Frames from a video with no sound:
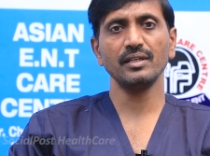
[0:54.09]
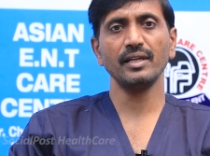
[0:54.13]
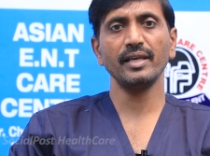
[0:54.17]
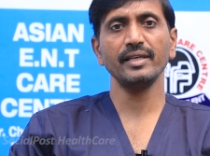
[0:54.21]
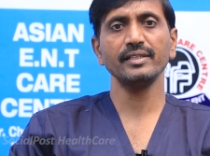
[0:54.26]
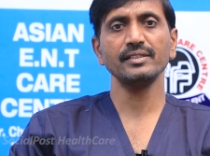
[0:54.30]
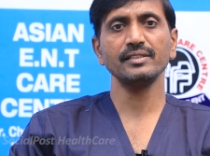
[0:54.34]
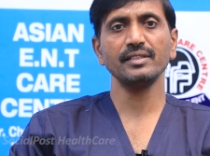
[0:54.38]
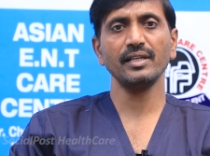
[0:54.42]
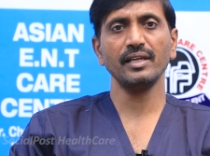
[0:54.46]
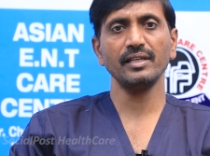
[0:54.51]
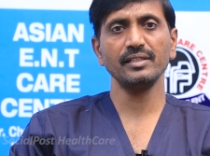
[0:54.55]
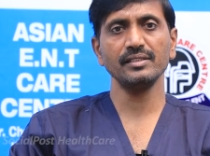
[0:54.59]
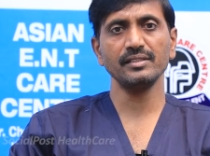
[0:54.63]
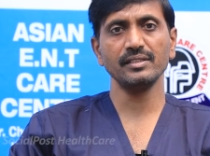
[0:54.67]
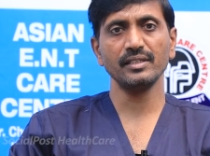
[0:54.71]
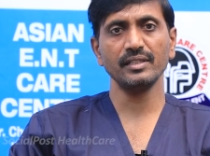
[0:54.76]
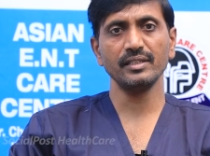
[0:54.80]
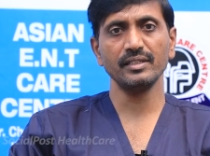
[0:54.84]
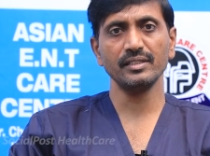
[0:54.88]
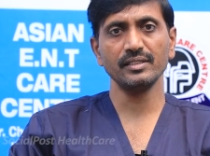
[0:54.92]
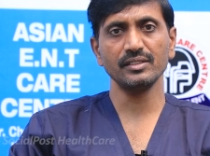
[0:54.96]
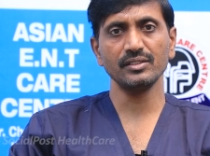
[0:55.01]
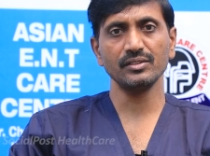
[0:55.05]
Like
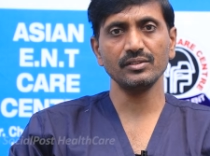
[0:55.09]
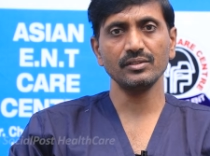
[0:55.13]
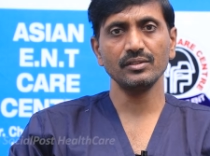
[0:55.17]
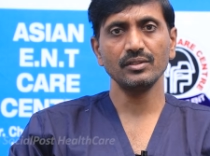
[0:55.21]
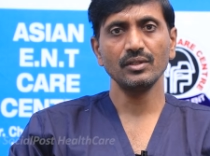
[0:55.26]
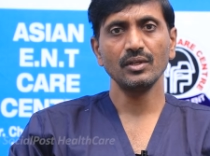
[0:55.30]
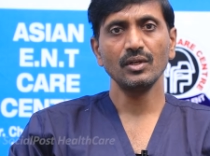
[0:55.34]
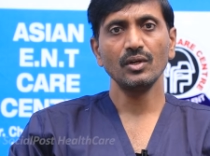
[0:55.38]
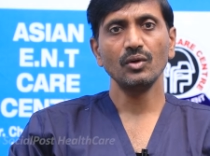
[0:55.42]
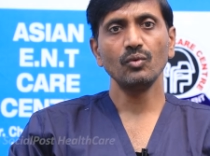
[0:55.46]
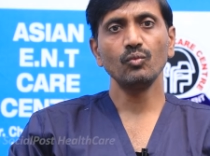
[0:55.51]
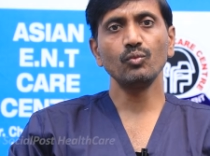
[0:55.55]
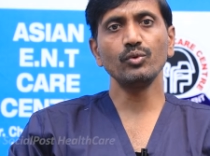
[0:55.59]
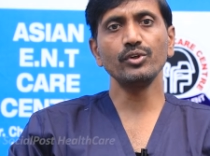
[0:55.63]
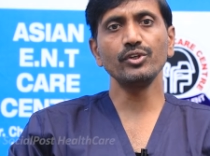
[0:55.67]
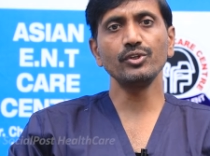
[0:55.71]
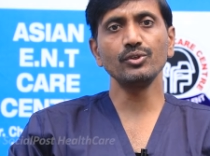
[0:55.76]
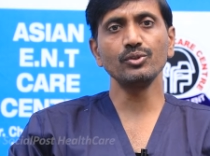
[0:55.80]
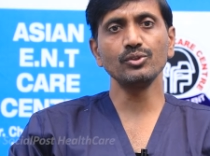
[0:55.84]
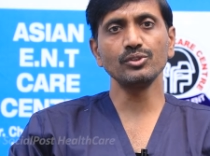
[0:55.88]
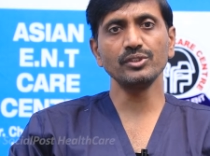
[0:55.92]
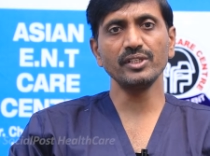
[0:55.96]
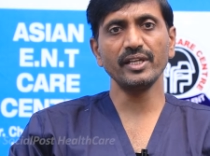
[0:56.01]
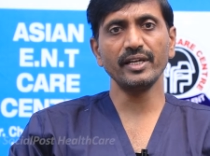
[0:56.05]
sinusitis, we
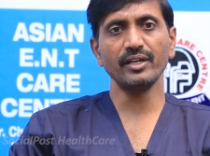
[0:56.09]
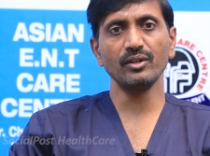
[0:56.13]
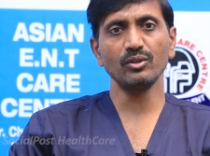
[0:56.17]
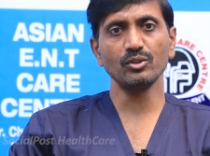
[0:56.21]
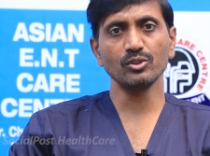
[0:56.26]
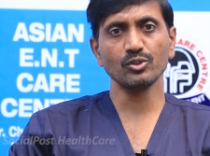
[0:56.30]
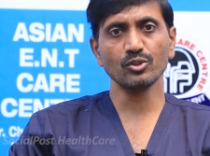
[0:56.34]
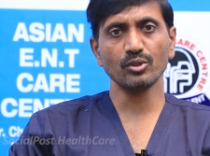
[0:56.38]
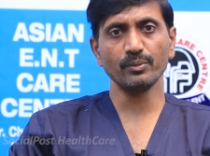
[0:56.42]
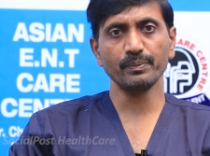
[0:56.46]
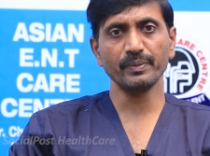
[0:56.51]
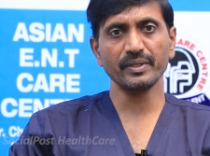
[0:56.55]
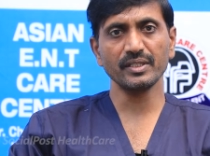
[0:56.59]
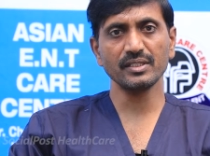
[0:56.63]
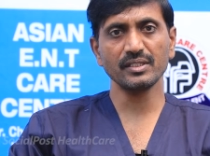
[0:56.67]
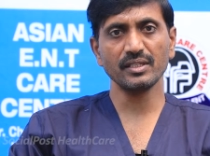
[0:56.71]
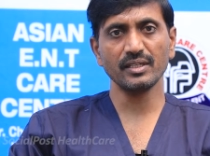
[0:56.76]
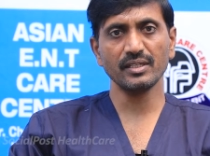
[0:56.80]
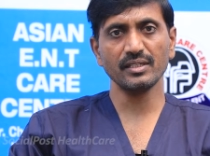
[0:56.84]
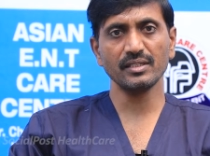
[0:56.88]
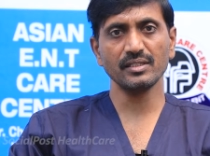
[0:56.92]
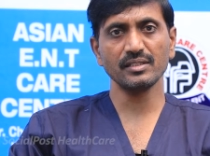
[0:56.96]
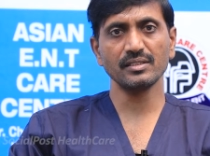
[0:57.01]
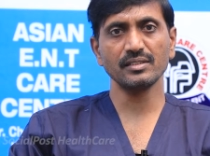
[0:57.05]
use endoscopic
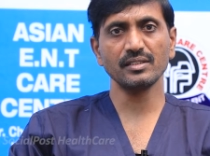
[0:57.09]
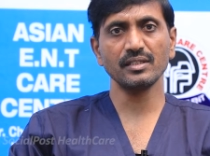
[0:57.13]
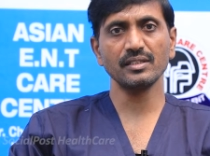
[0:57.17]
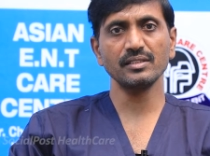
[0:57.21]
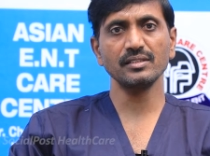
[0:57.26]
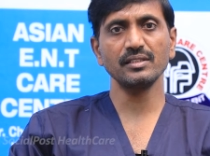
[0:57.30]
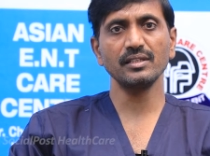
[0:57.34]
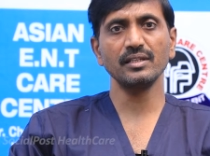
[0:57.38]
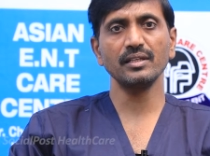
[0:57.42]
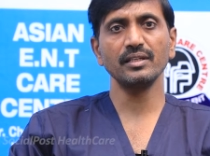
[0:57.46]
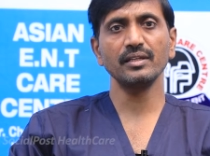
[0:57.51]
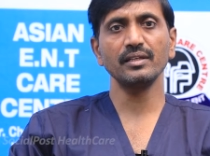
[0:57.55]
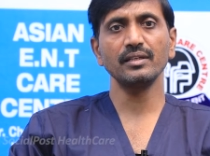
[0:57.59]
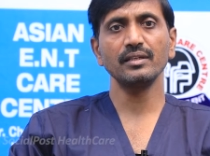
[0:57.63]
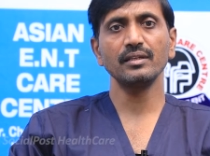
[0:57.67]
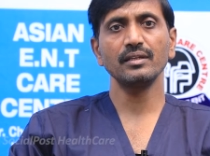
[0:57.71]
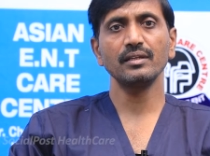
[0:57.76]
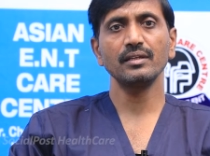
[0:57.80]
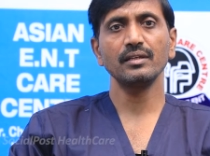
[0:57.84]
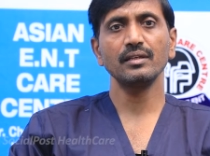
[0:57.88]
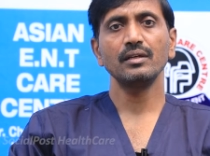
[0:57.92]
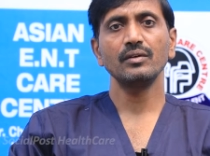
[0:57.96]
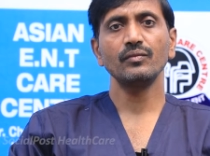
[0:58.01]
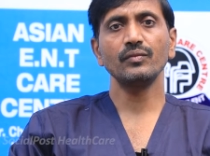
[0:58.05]
sinus surgery
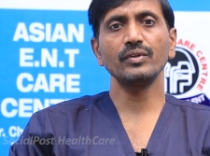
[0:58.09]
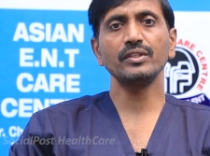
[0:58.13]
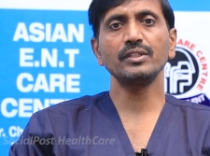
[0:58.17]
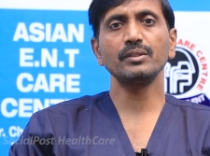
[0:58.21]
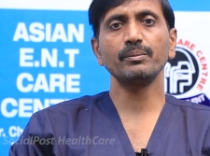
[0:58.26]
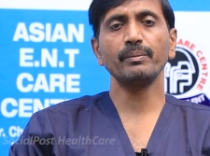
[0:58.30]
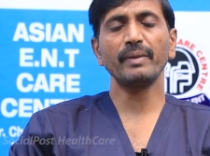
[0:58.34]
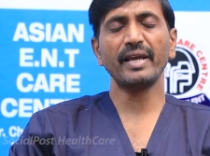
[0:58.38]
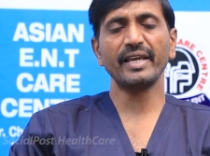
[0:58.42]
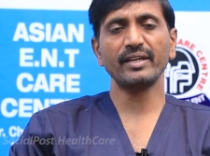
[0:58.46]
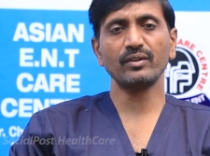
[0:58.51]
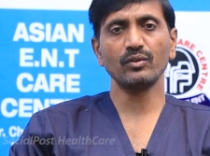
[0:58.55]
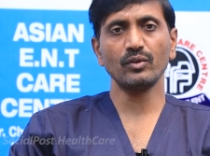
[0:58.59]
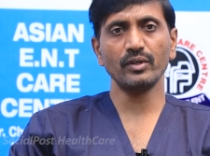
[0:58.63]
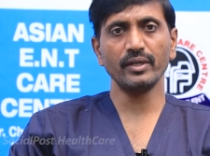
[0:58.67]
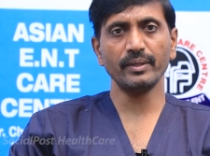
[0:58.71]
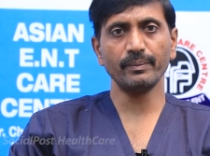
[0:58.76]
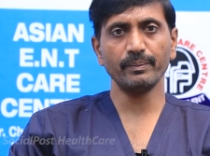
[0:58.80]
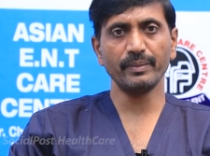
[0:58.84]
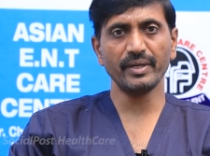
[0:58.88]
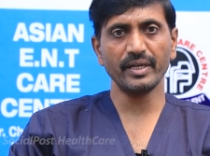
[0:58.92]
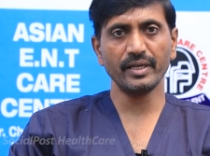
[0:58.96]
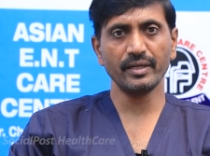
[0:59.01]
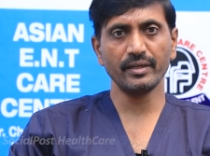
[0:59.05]
with micro
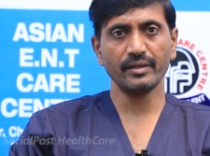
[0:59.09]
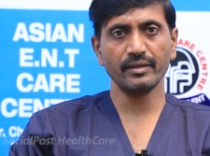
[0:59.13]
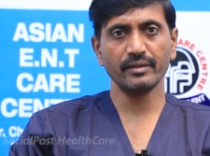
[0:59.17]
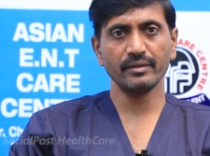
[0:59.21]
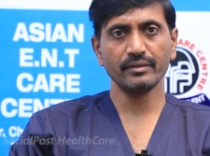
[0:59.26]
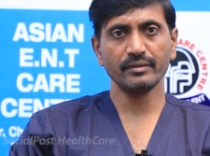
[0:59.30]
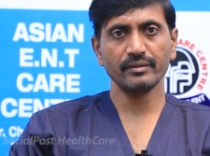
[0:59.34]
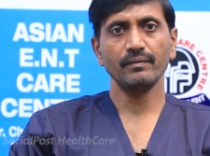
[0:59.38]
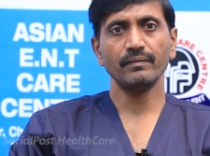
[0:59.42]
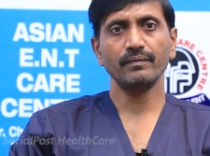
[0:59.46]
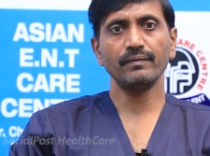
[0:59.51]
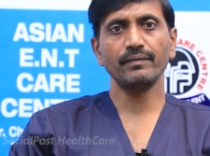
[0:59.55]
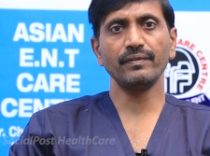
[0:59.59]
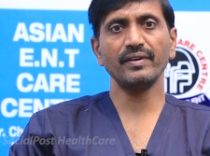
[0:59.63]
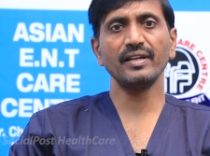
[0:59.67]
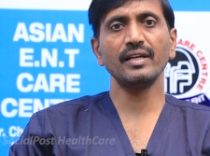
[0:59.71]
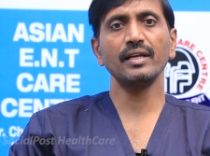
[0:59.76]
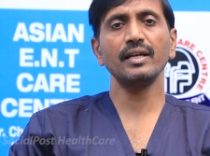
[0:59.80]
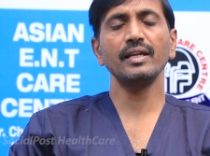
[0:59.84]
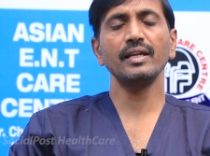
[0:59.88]
microdebrider. For